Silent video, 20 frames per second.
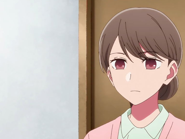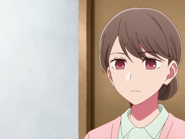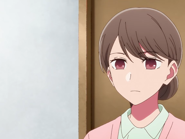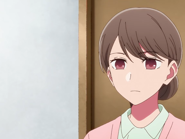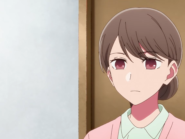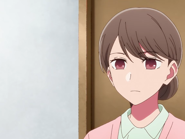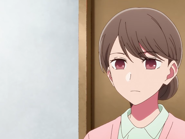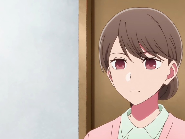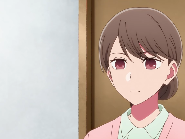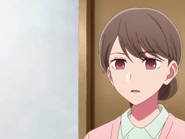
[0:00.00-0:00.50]
from the
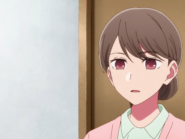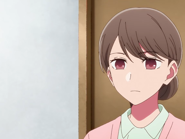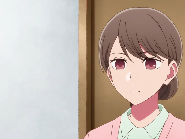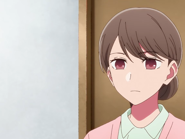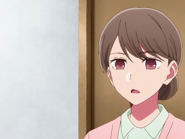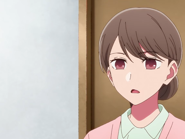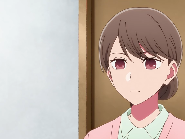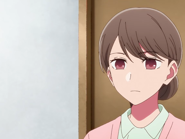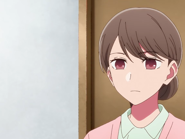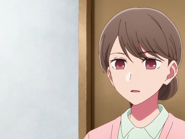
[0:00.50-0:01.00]

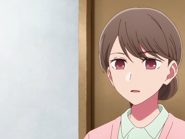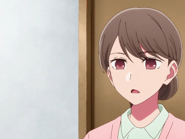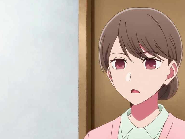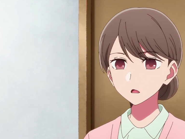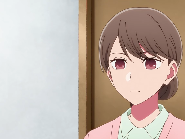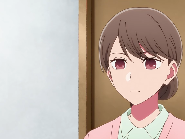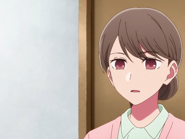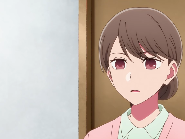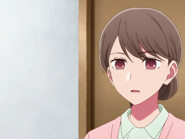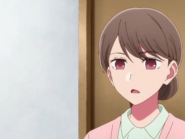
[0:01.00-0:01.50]
spotlight due to
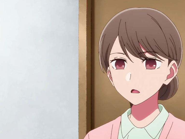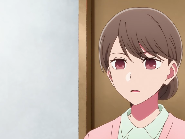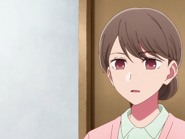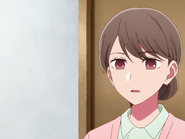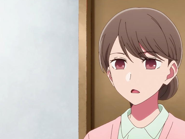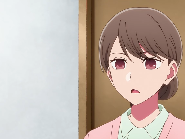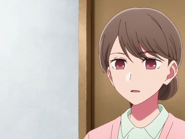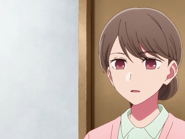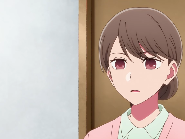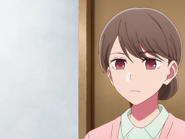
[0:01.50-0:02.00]
bad
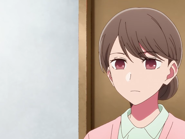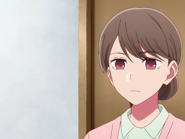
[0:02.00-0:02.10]
health.